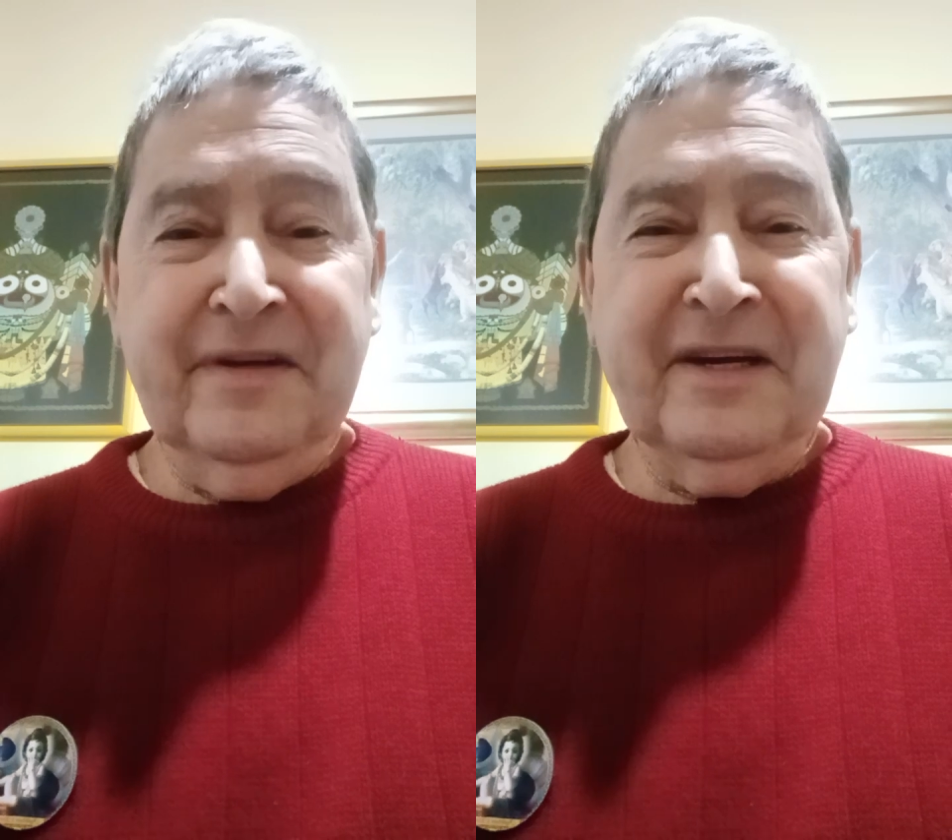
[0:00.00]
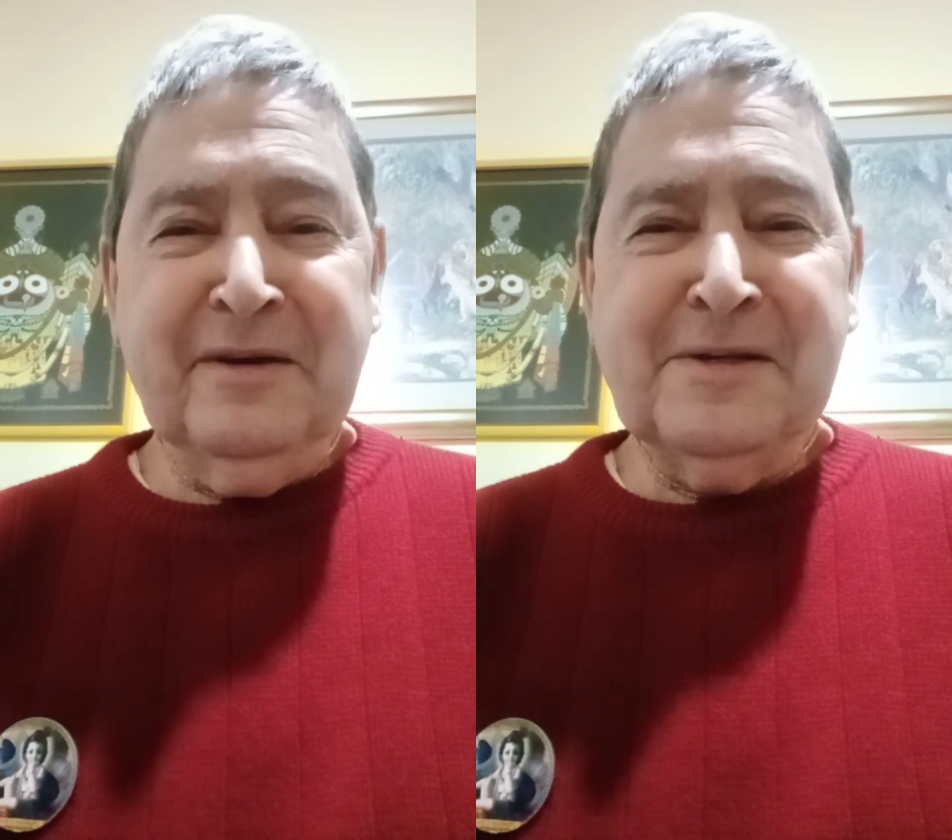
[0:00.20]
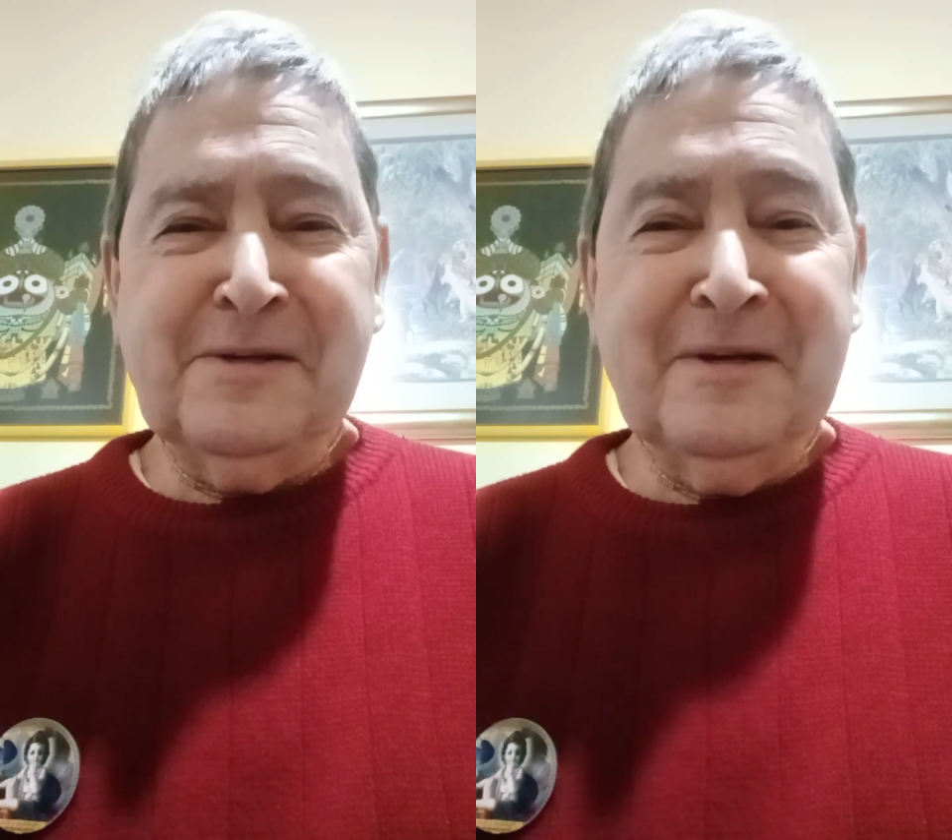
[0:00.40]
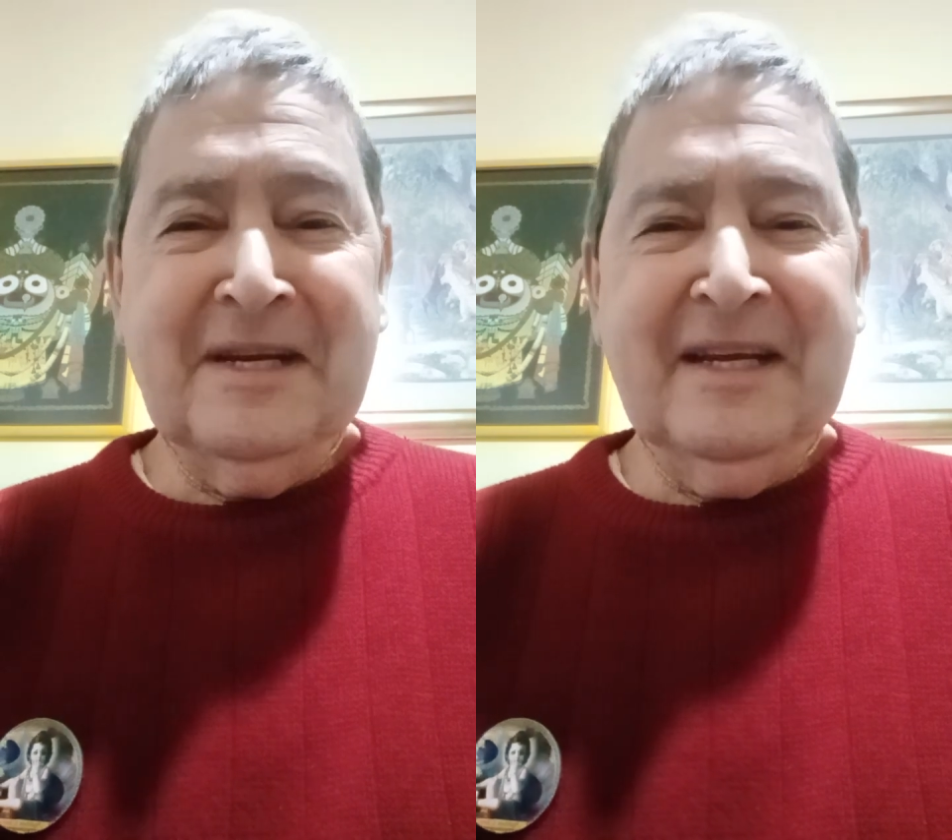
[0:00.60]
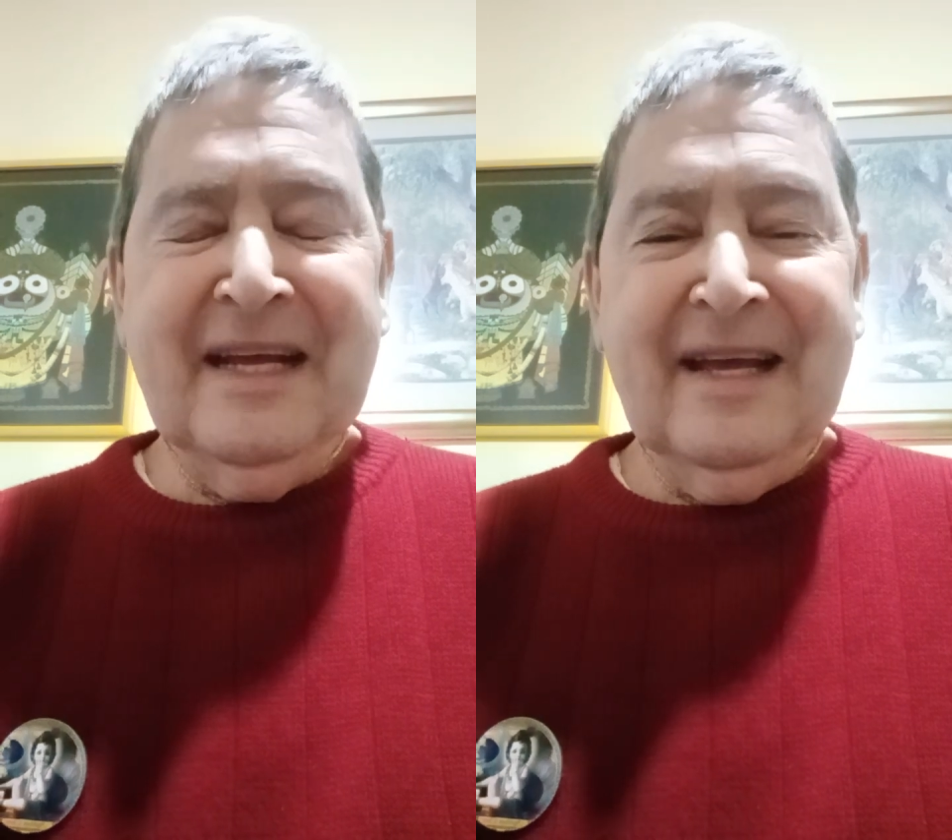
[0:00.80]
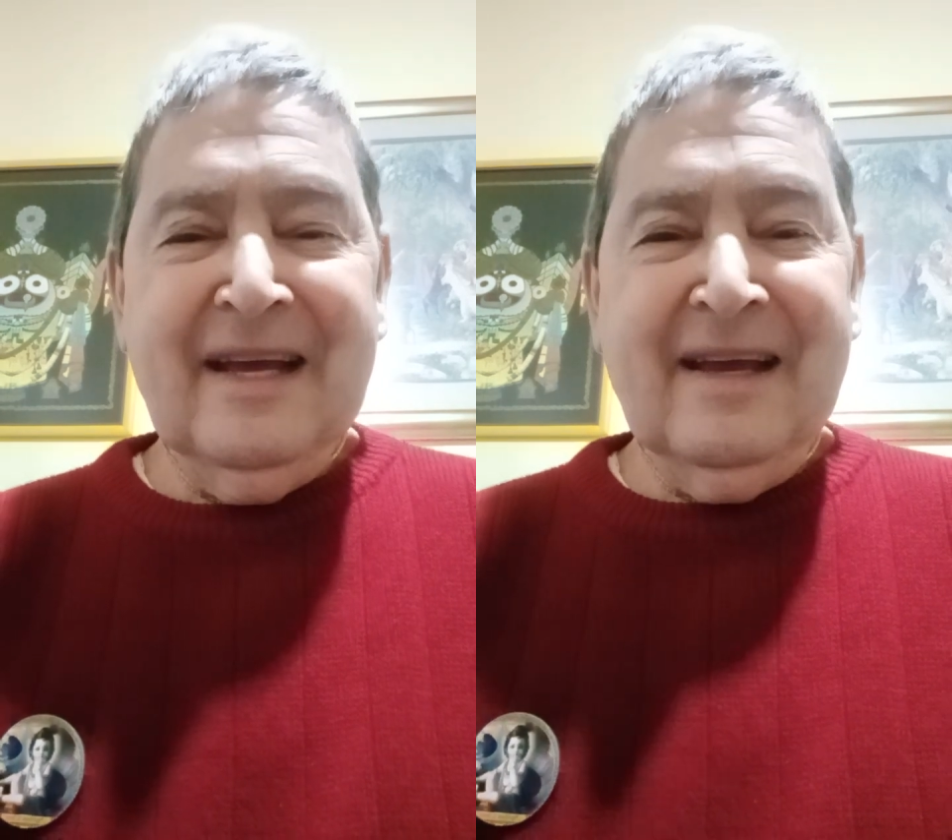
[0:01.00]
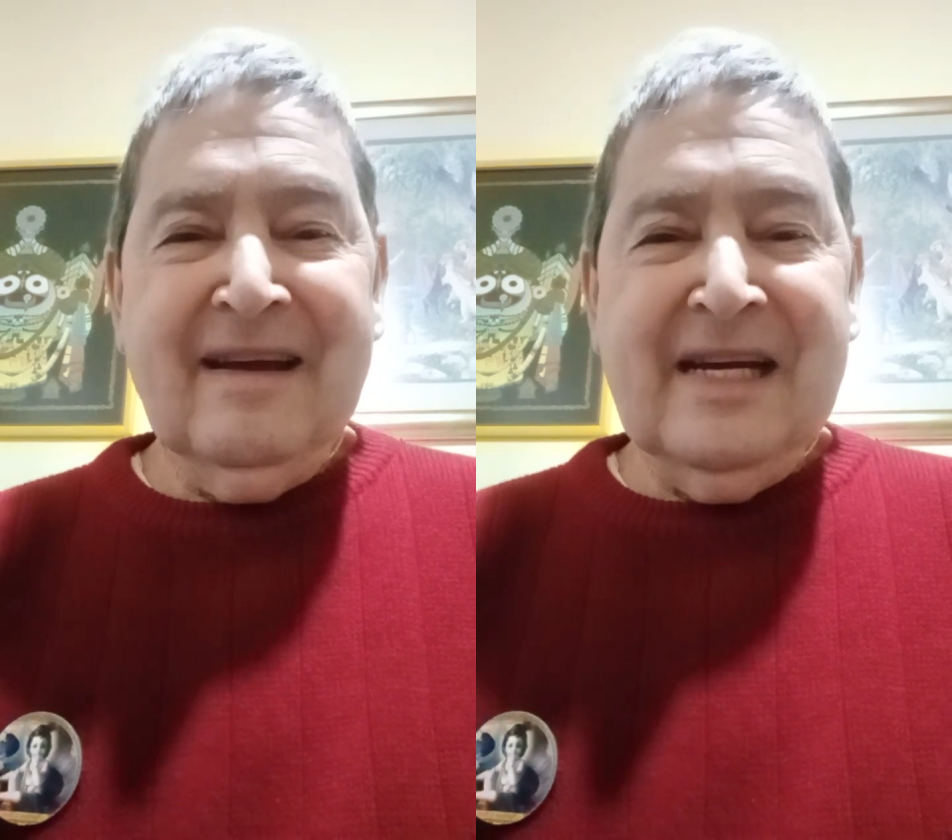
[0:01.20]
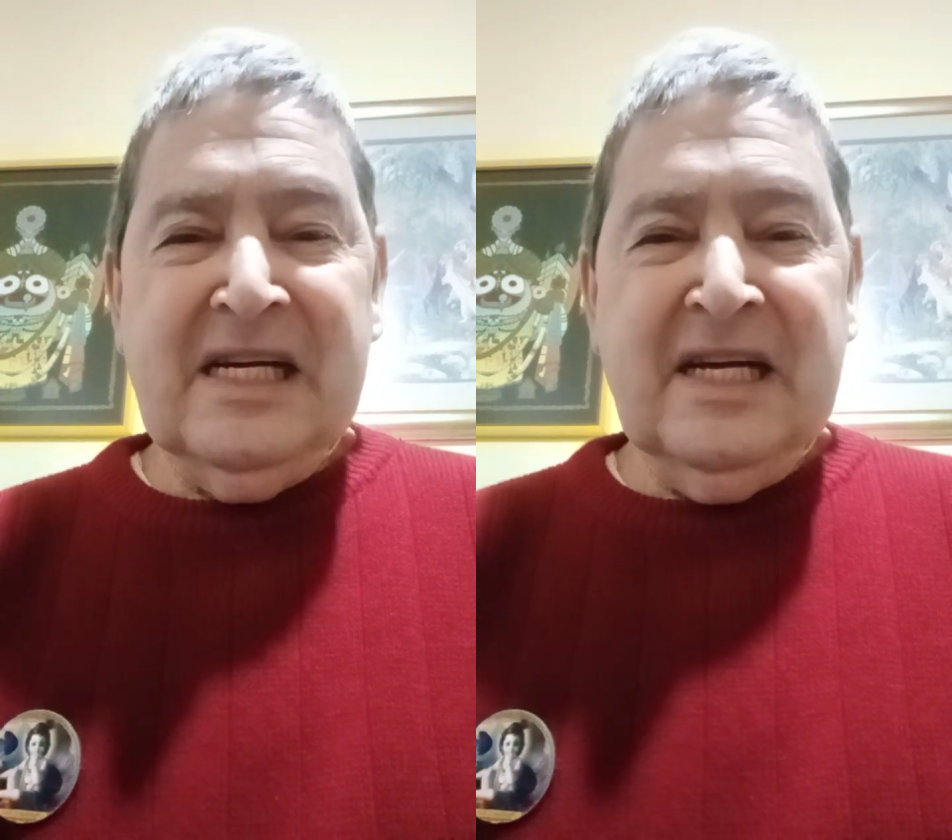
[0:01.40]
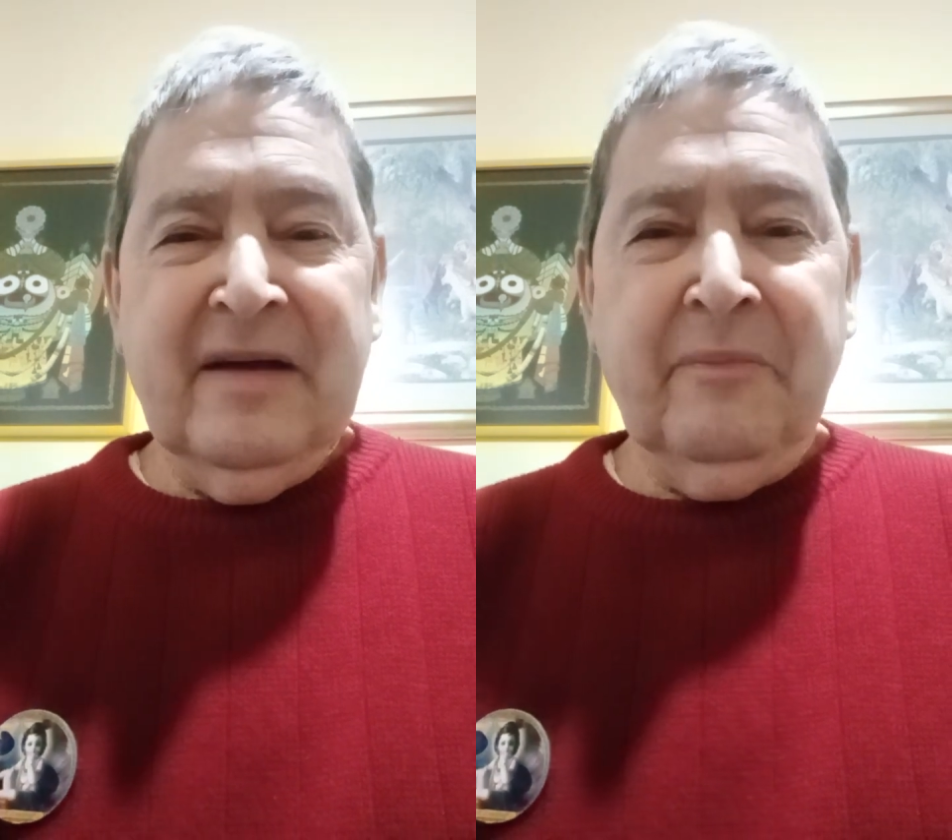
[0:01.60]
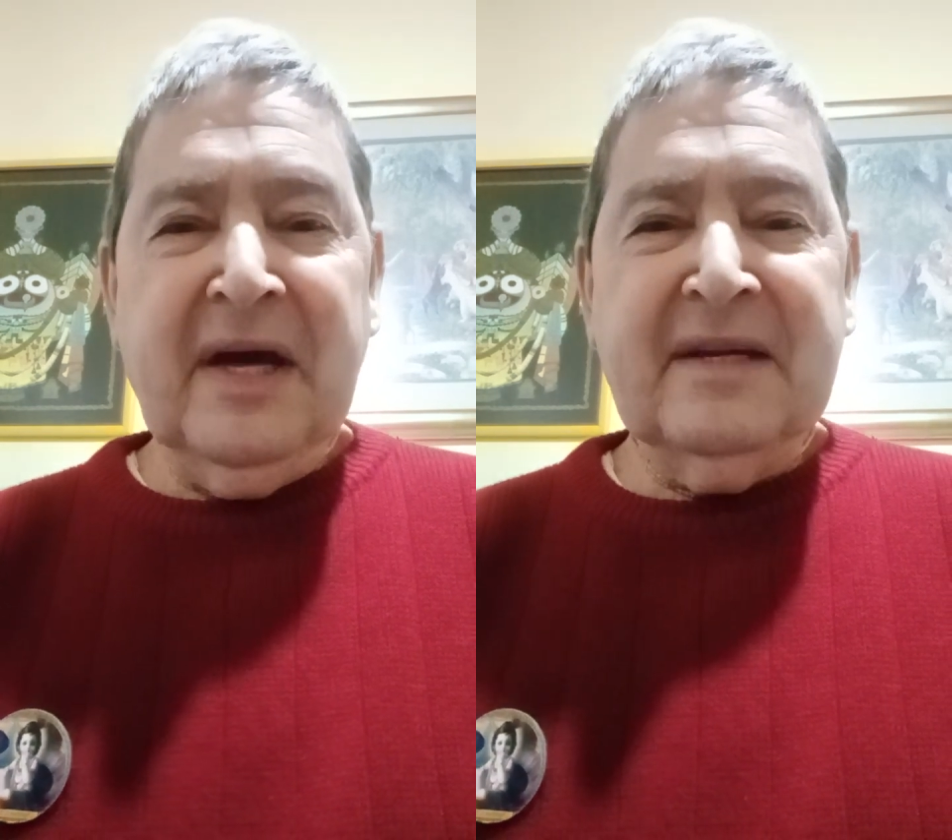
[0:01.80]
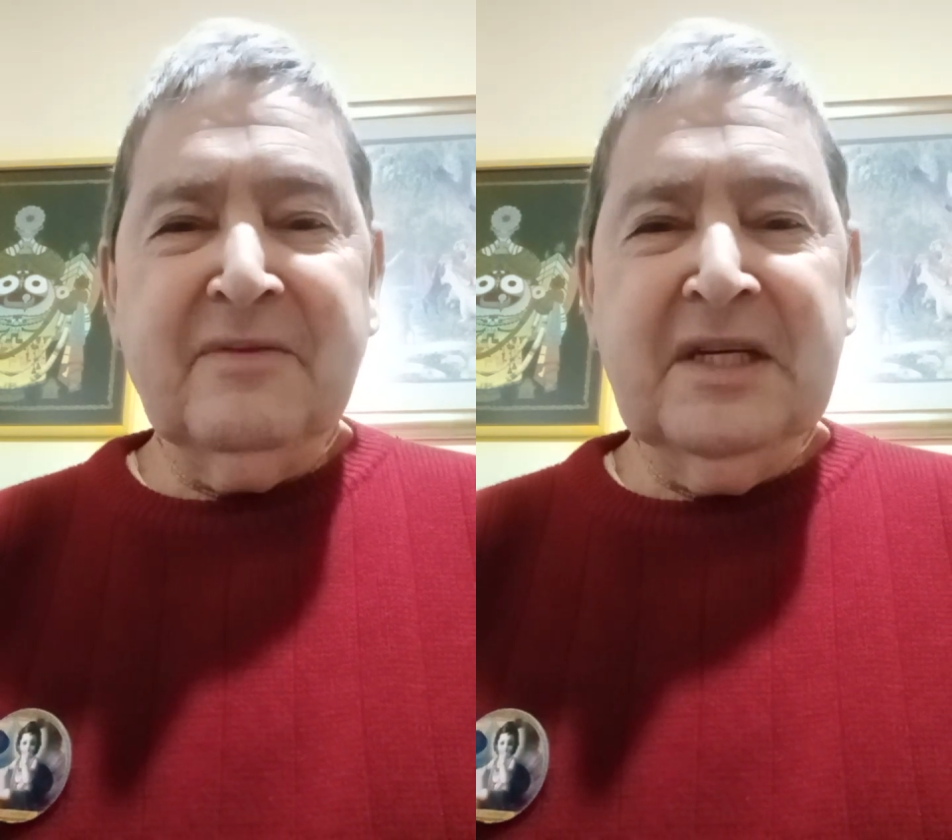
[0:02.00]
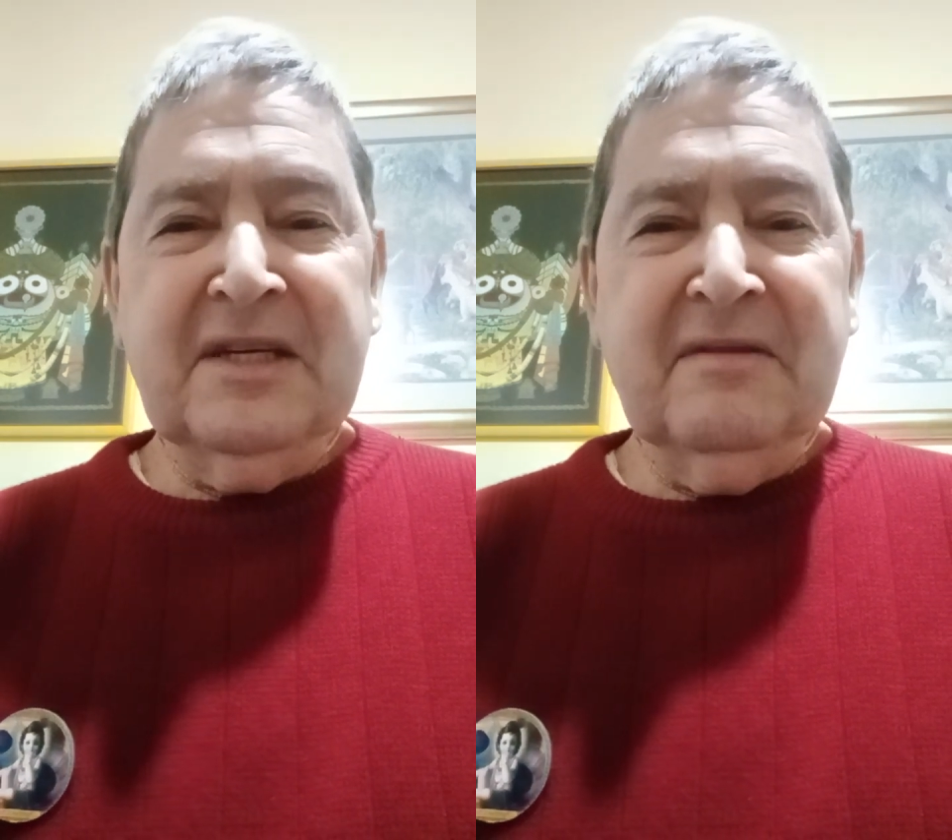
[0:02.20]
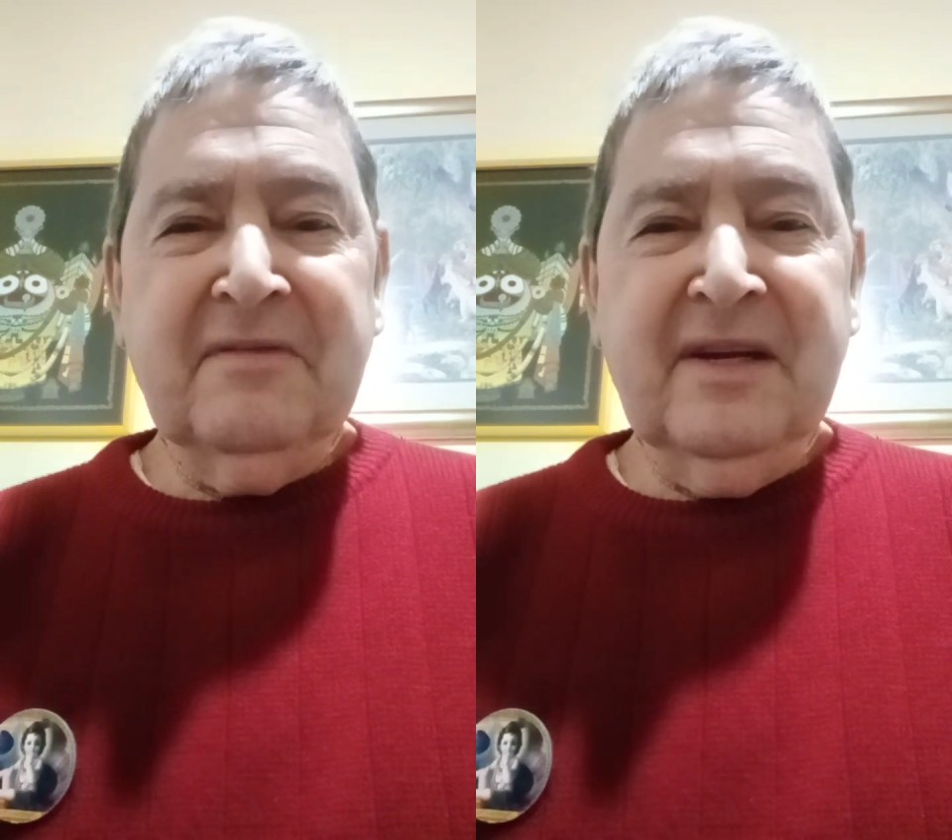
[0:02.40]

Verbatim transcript: Fair question. But we,